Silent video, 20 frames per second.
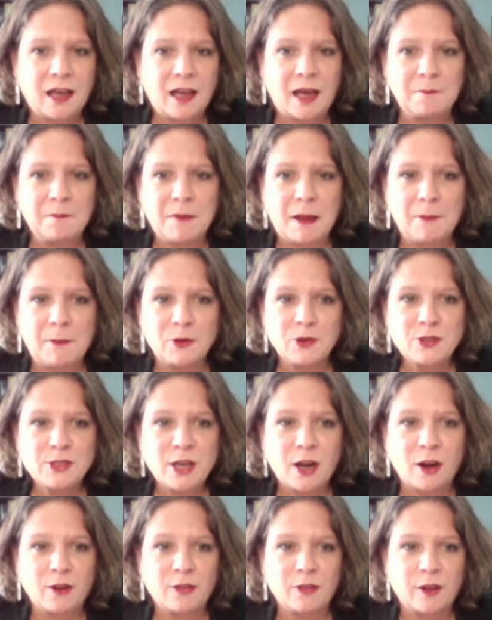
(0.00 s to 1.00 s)
Um,
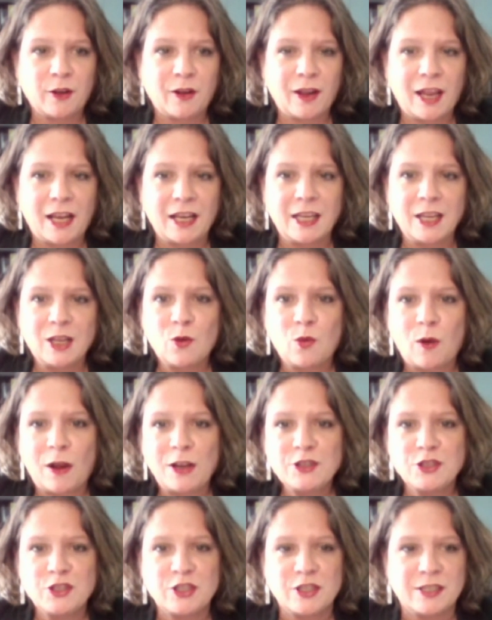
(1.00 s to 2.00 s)
members, are there any
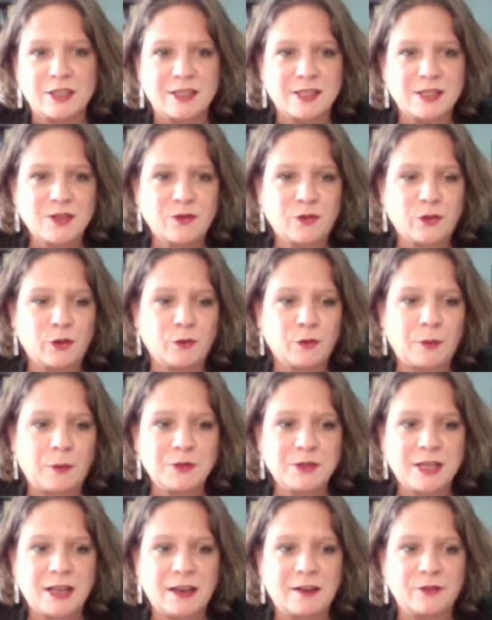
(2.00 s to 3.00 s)
questions for
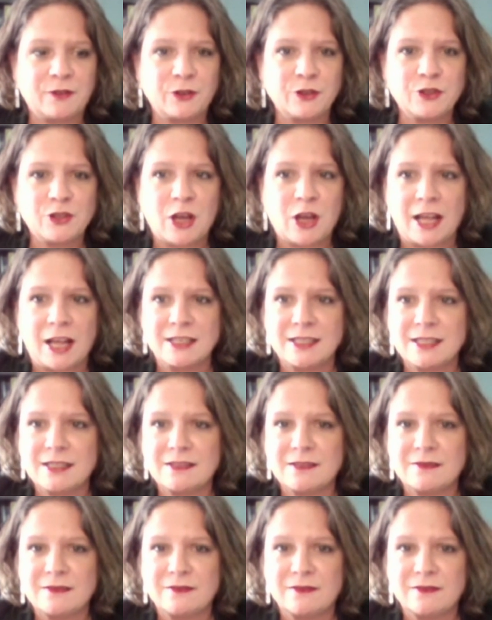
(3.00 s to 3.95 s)
Representative Hertaus?